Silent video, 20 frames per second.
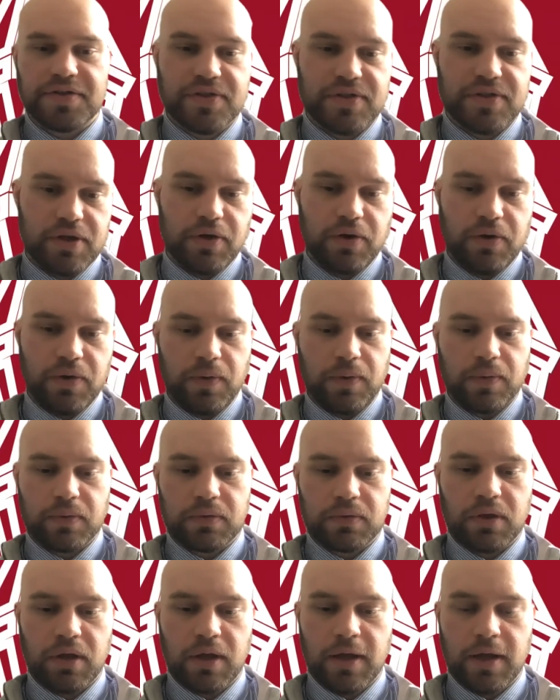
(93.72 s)

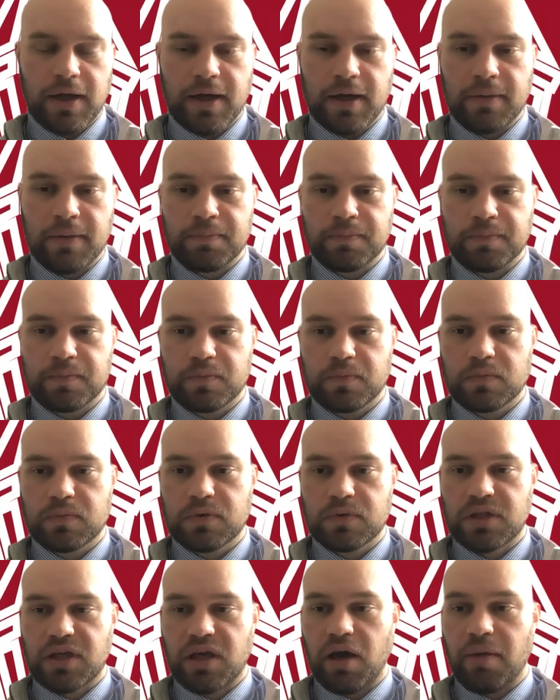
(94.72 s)
So
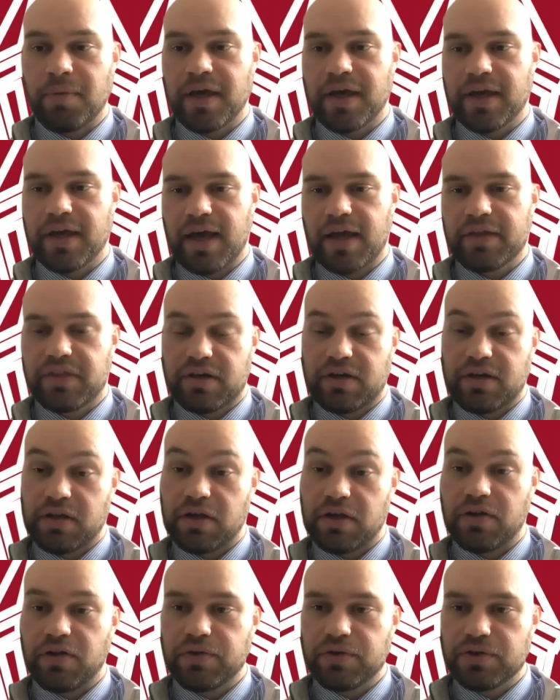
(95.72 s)
coming at the
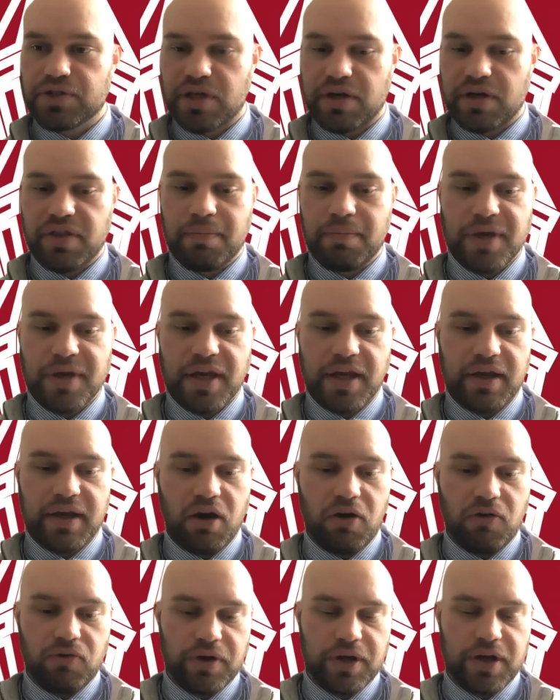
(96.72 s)
conclusion of the meeting,
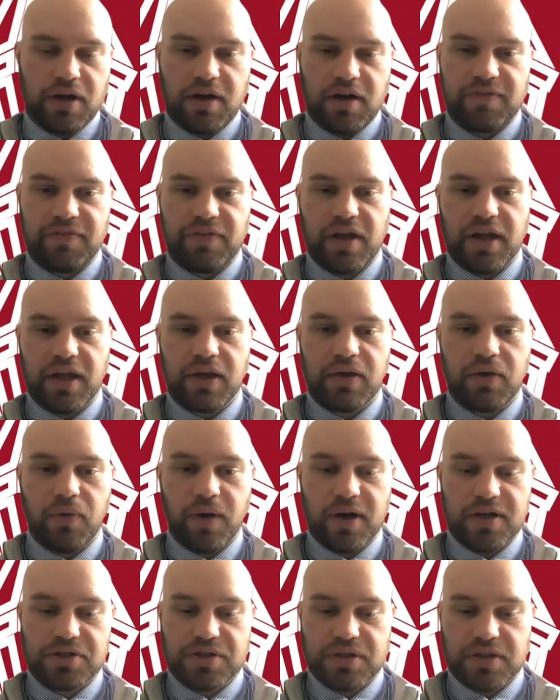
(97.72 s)
I'll read off any
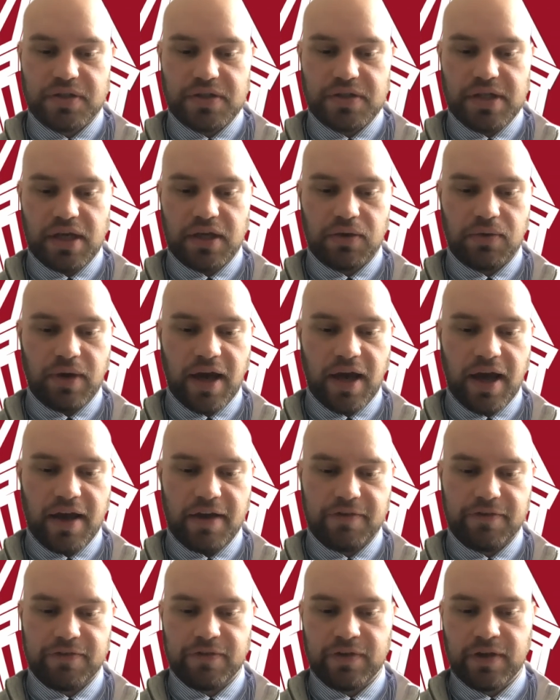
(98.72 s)
questions that you
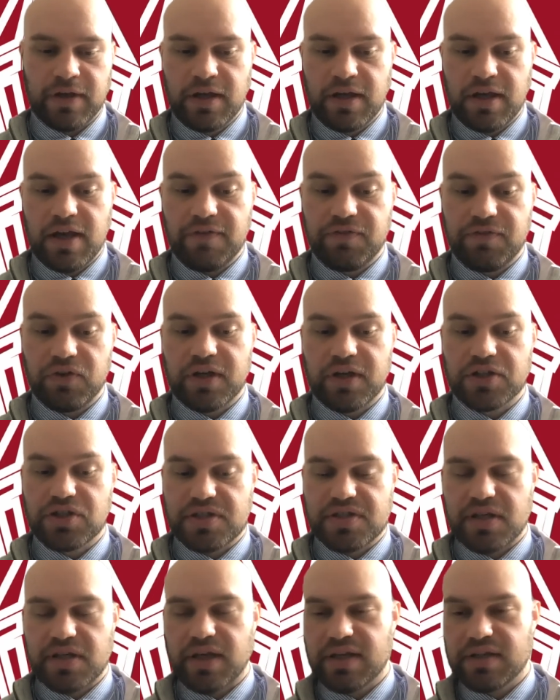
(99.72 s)
have. If you could
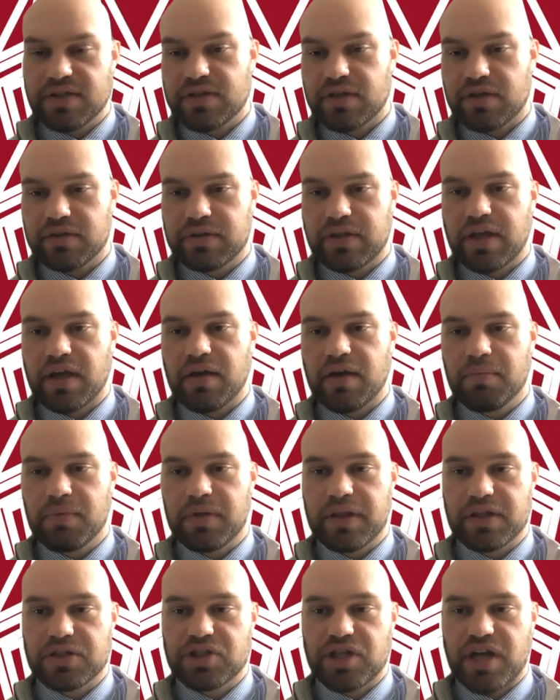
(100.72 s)
just insert them
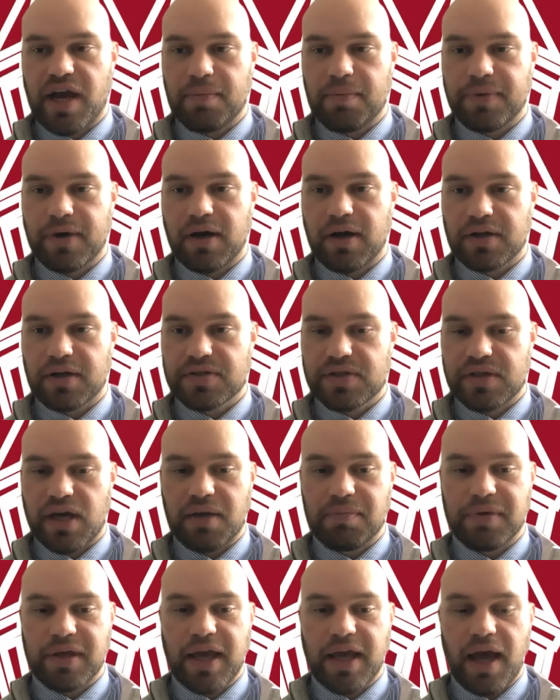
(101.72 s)
in the chat box,
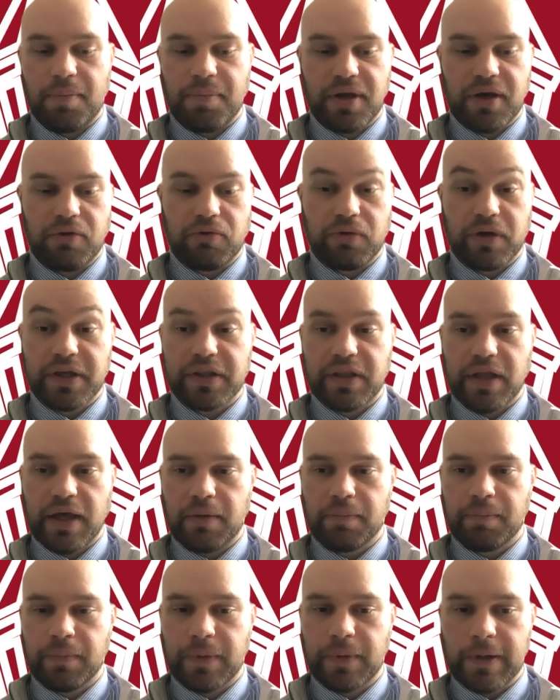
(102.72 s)
I'd be happy to read
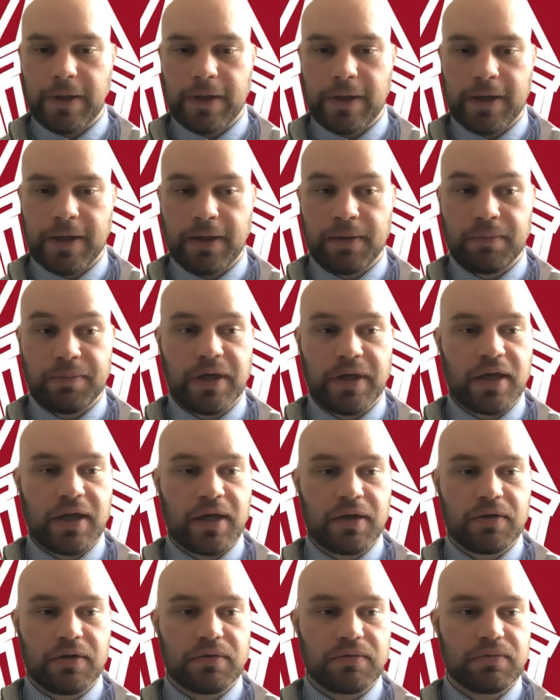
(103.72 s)
them.
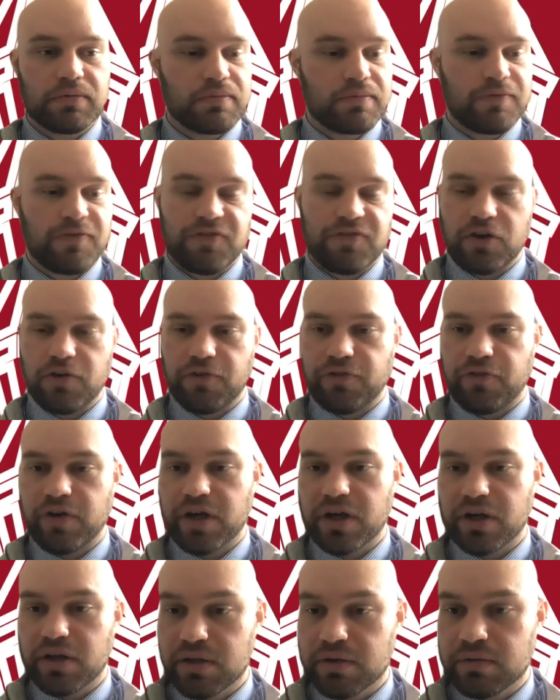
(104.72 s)
And feel free
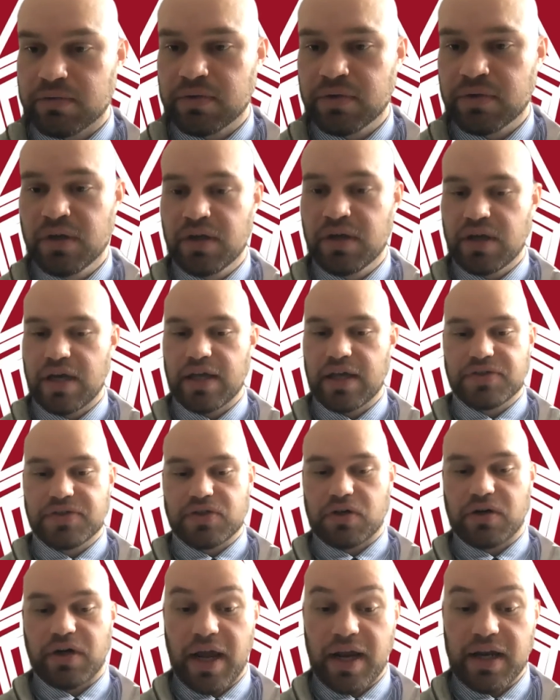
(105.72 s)
to
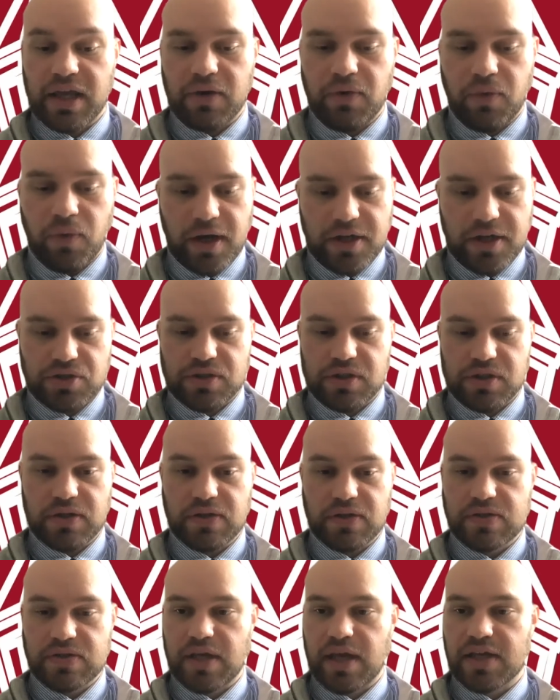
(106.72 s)
insert any
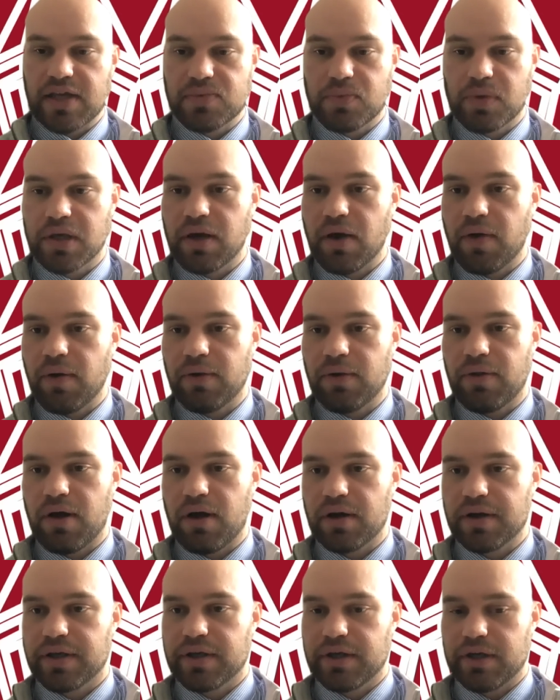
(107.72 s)
questions as we go
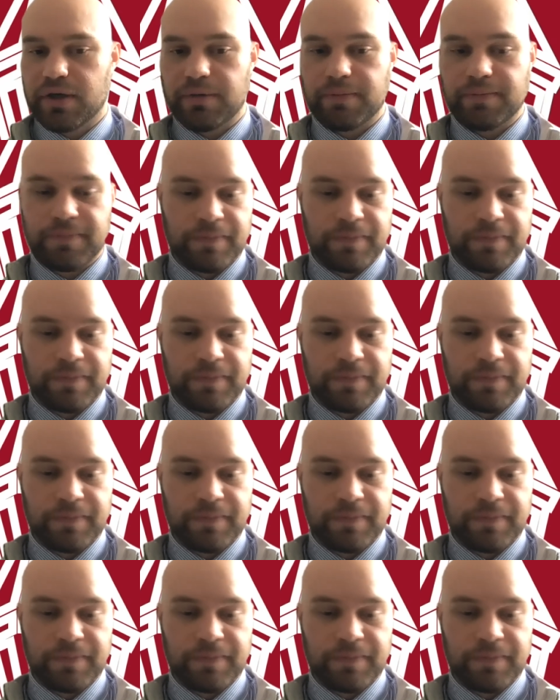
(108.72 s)
along here.